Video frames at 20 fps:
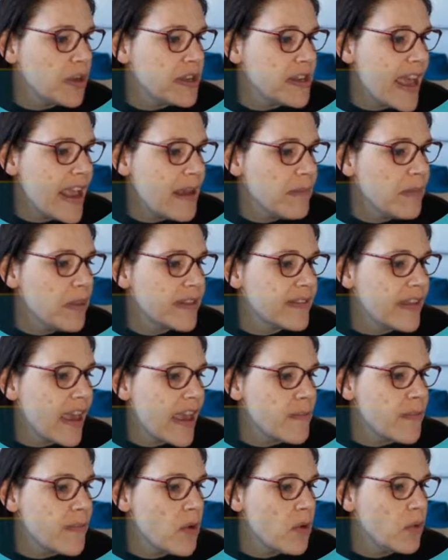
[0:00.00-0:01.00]
name the
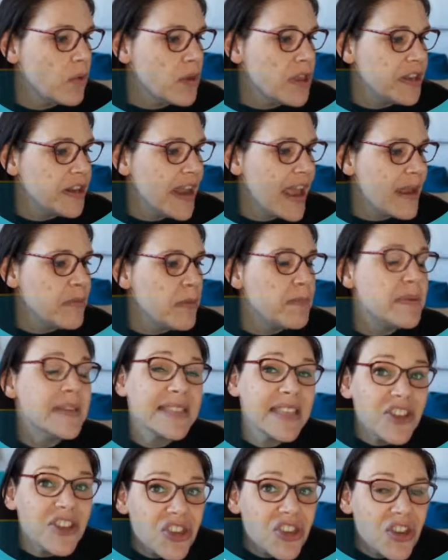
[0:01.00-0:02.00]
table, you name the
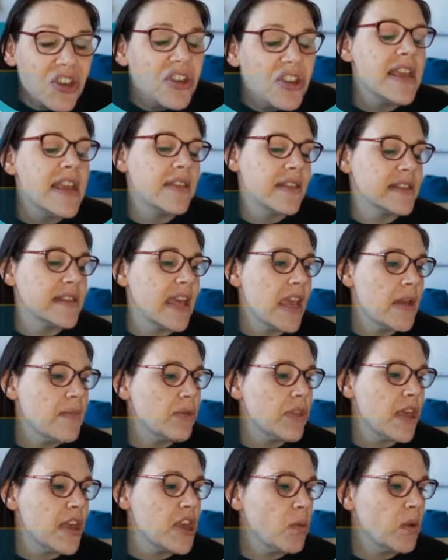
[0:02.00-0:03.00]
position in the table
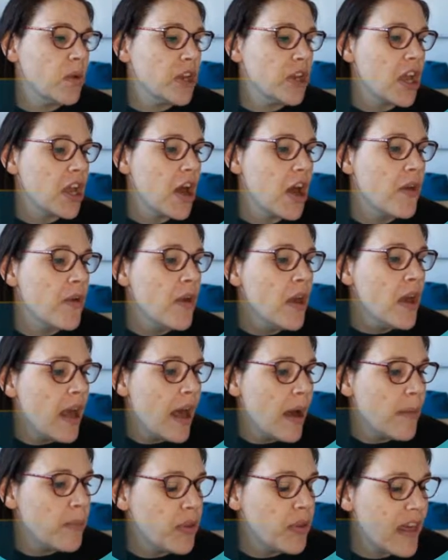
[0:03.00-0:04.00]
that you want to go
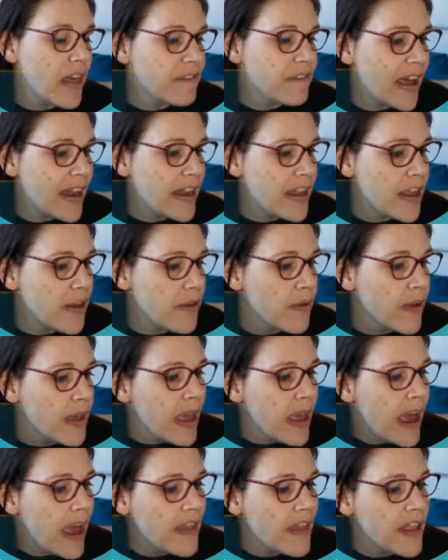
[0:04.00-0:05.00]
and put that value,
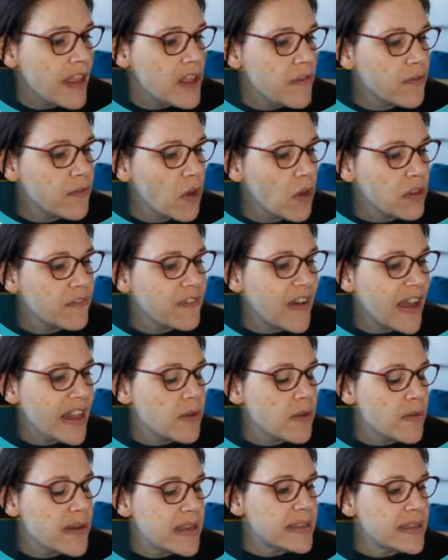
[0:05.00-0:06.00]
and then you've got the
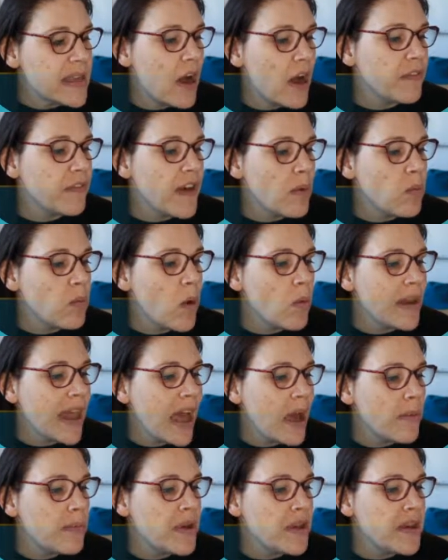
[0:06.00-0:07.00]
value itself. And what will
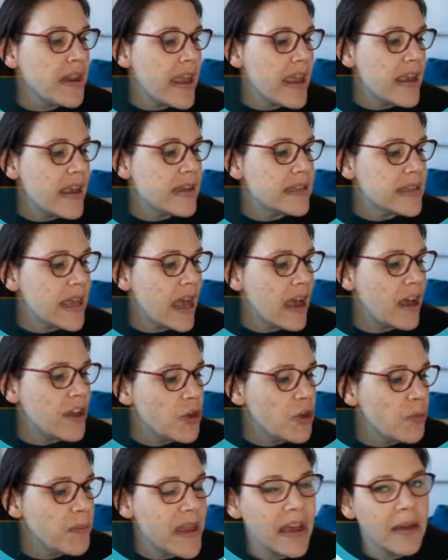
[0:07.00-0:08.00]
happen is
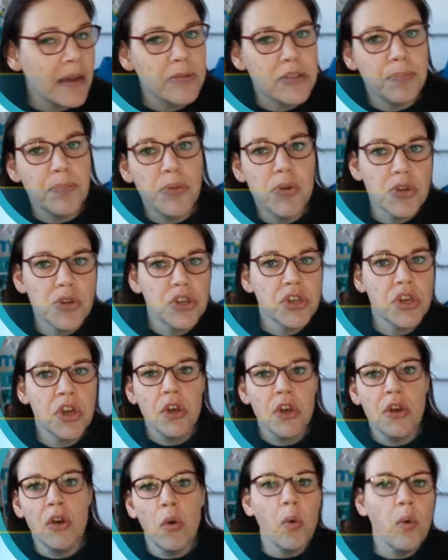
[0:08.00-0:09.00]
you'll be able to push
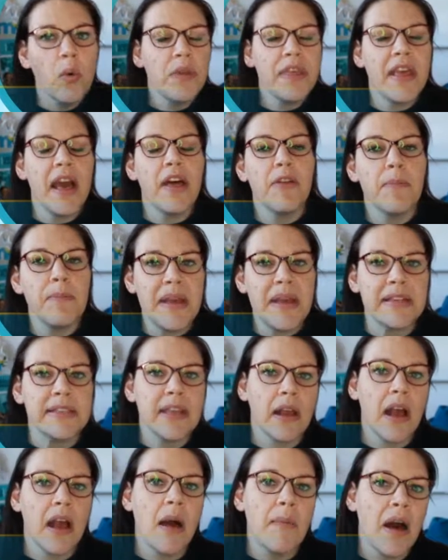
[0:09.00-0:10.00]
all the other bits
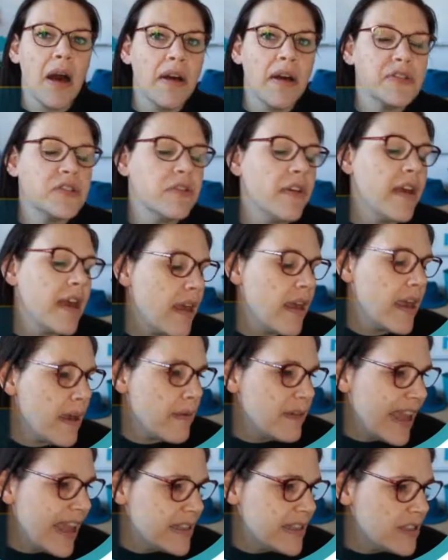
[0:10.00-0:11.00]
that come after it
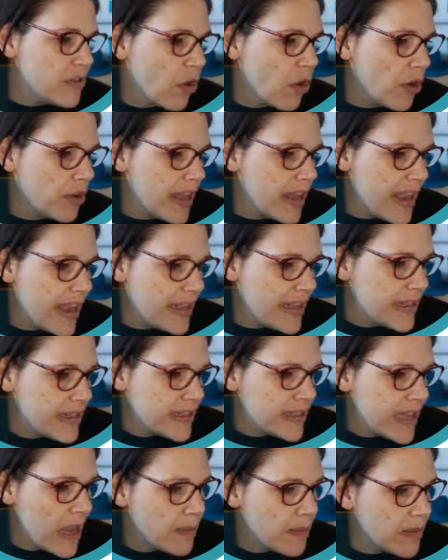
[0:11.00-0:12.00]
later on in the
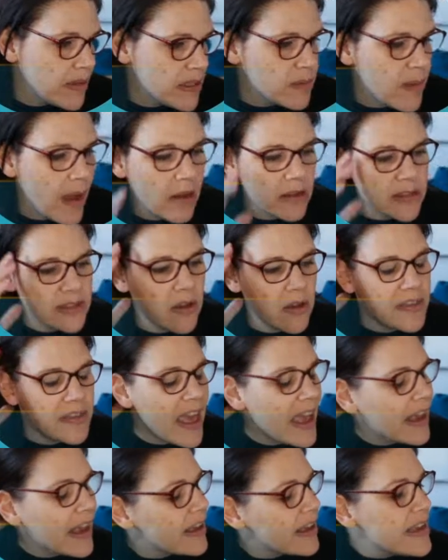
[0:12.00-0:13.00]
table as well. So
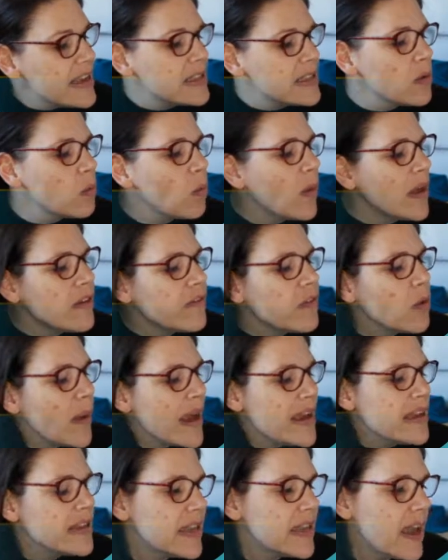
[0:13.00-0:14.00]
that is one of the
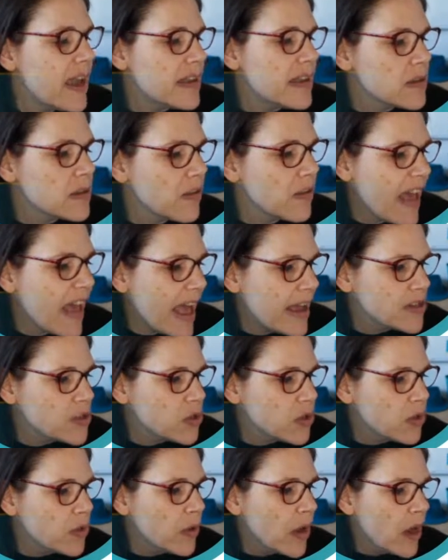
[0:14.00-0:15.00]
ways to sort of handle